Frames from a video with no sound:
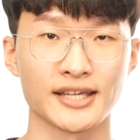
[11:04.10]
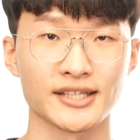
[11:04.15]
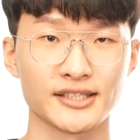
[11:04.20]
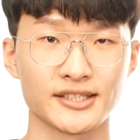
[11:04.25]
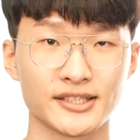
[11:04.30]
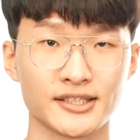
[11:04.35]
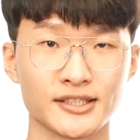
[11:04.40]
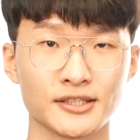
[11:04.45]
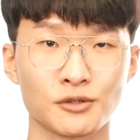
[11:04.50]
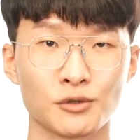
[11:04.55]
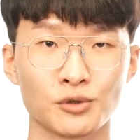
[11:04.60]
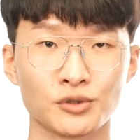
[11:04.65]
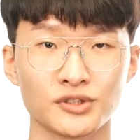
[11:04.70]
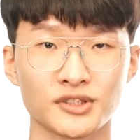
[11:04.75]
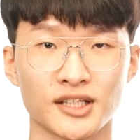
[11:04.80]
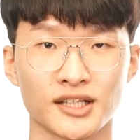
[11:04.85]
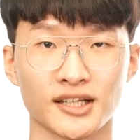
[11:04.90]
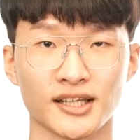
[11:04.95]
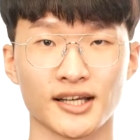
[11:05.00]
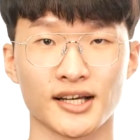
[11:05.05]
On the other
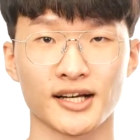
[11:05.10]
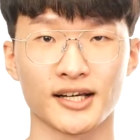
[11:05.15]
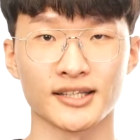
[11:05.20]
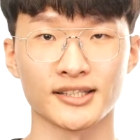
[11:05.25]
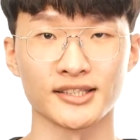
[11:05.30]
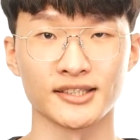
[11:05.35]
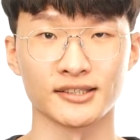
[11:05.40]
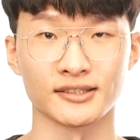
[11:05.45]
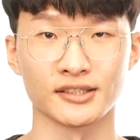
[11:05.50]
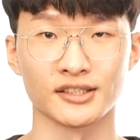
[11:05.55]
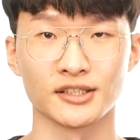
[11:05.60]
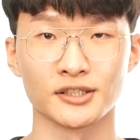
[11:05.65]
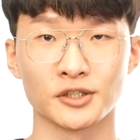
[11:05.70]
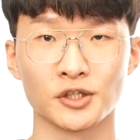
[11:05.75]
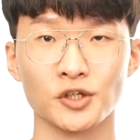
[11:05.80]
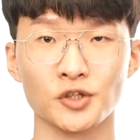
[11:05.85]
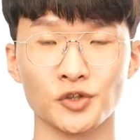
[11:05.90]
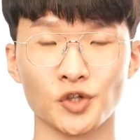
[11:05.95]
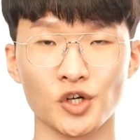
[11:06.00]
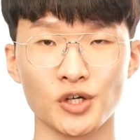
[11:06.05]
hand,
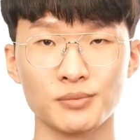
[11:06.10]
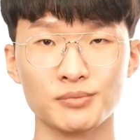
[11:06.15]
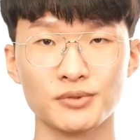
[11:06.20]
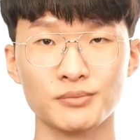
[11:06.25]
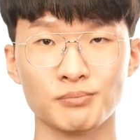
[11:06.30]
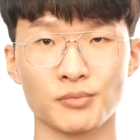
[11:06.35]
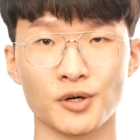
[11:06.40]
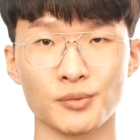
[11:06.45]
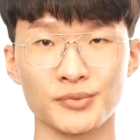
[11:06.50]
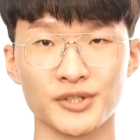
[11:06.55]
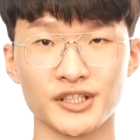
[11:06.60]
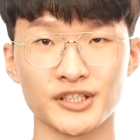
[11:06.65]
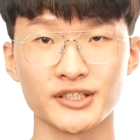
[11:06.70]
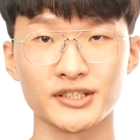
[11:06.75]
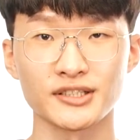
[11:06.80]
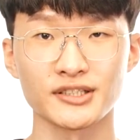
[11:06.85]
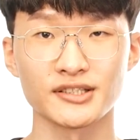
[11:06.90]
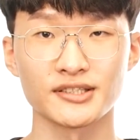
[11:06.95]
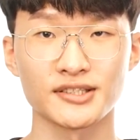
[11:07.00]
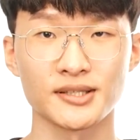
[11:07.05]
Storybook is provided in
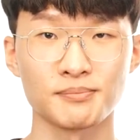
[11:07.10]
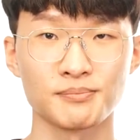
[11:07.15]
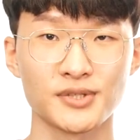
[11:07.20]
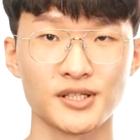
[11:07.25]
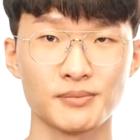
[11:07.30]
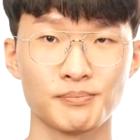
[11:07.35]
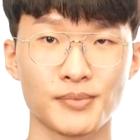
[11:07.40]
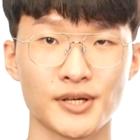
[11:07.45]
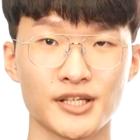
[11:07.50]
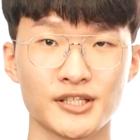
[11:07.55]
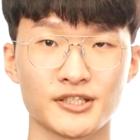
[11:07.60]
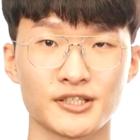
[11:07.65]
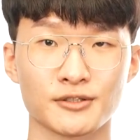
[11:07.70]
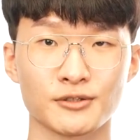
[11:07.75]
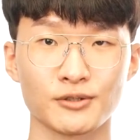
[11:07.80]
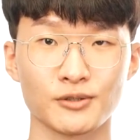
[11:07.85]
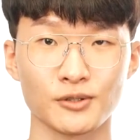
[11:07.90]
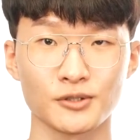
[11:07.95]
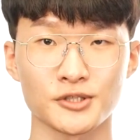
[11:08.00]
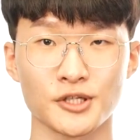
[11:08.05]
a broader
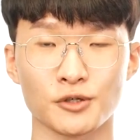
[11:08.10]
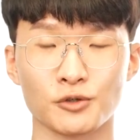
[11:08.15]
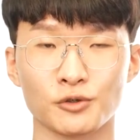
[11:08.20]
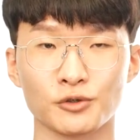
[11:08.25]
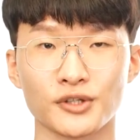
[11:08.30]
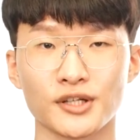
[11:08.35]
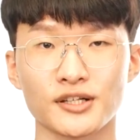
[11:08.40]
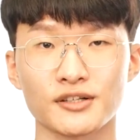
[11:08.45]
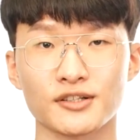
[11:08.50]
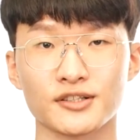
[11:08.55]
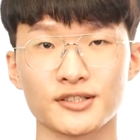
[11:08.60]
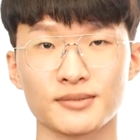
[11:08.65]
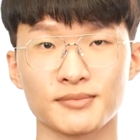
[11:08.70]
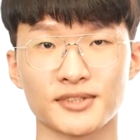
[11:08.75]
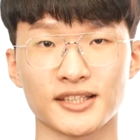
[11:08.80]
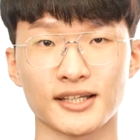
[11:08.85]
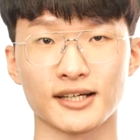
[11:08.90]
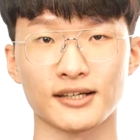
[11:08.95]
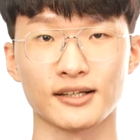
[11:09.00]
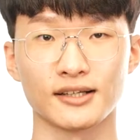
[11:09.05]
sense as a sample
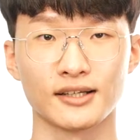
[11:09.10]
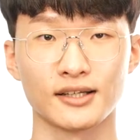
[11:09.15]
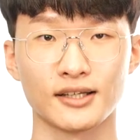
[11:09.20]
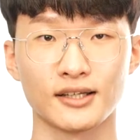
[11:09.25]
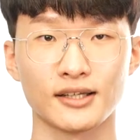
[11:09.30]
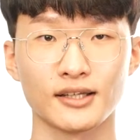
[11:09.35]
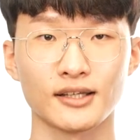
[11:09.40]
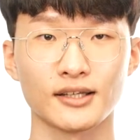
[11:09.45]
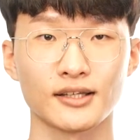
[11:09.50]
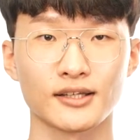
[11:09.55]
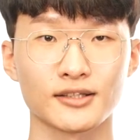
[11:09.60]
page.